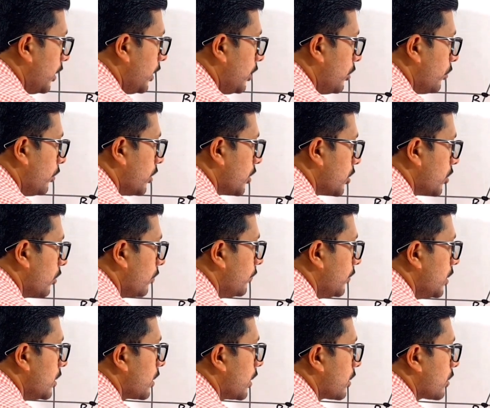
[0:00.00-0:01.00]
equation of
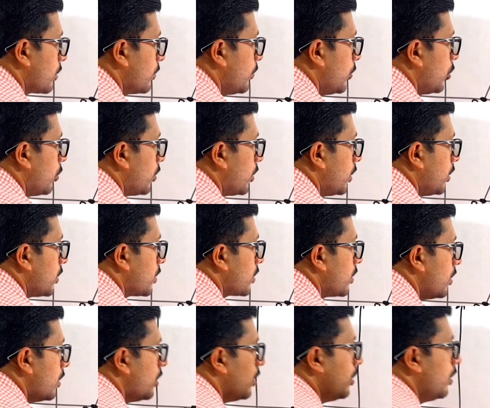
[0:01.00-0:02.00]
this asymptote is
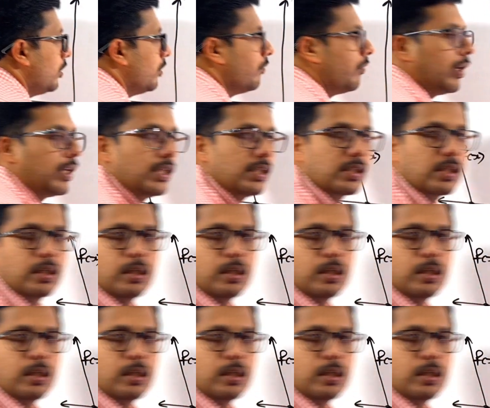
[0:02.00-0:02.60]
y is